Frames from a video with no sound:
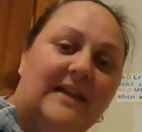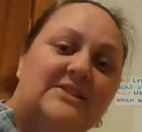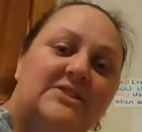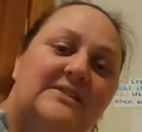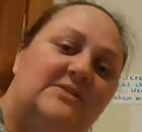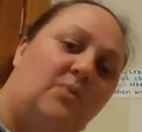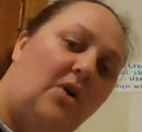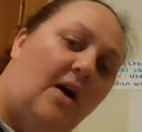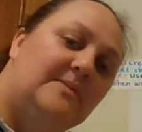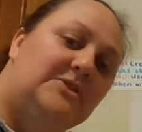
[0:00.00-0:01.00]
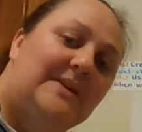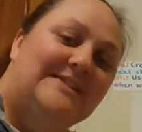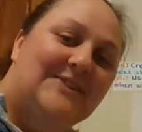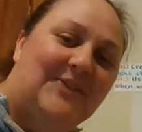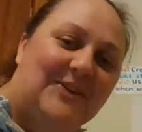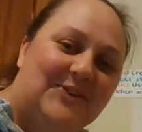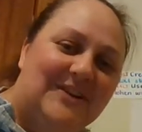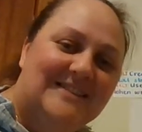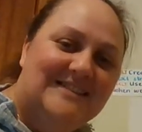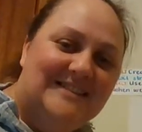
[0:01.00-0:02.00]
That's just what I'm doing so that
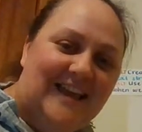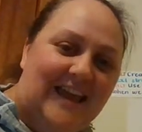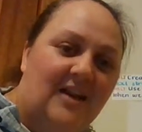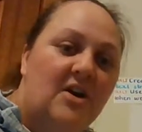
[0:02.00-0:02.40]
you can see.